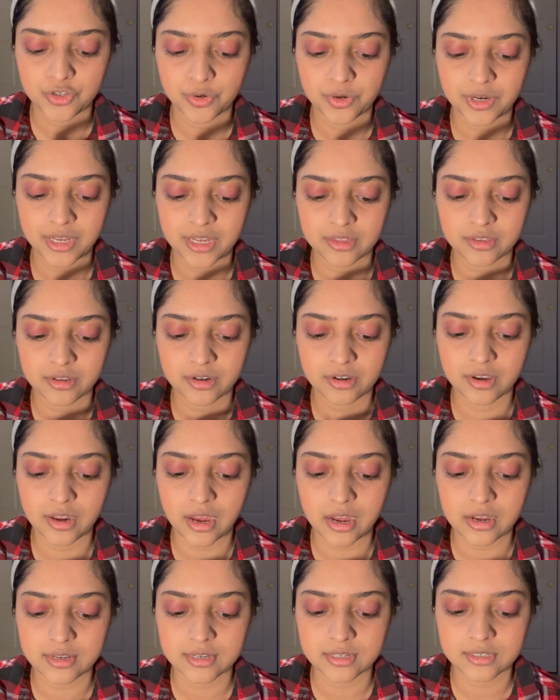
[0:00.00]
You take the
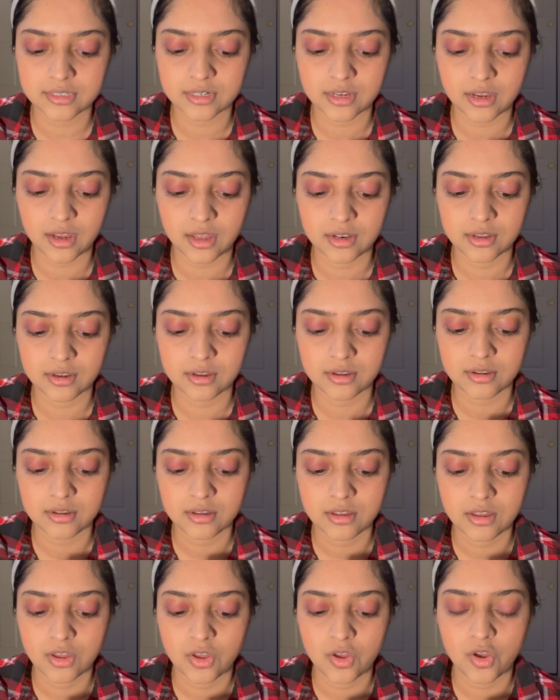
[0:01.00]
darkest color
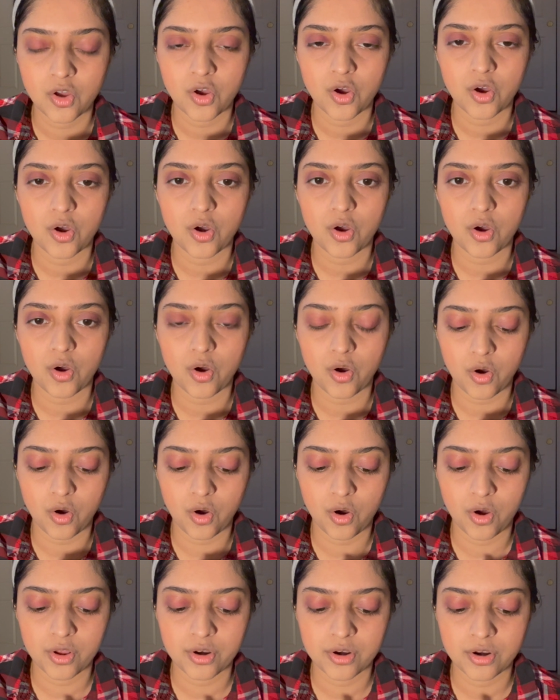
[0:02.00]

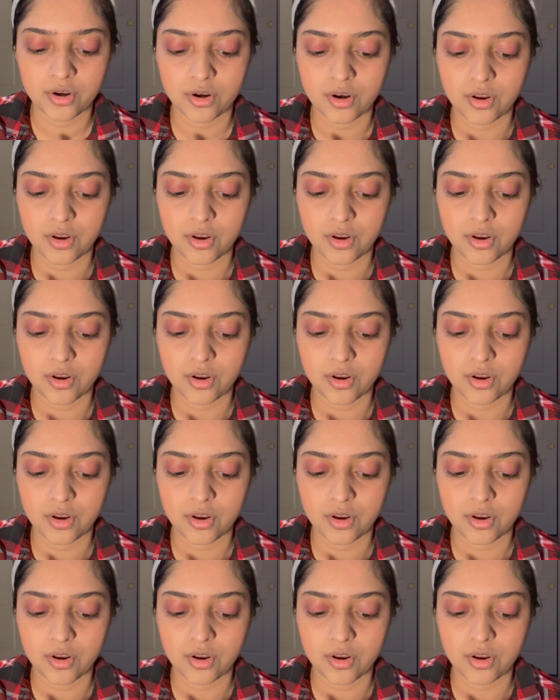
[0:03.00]
on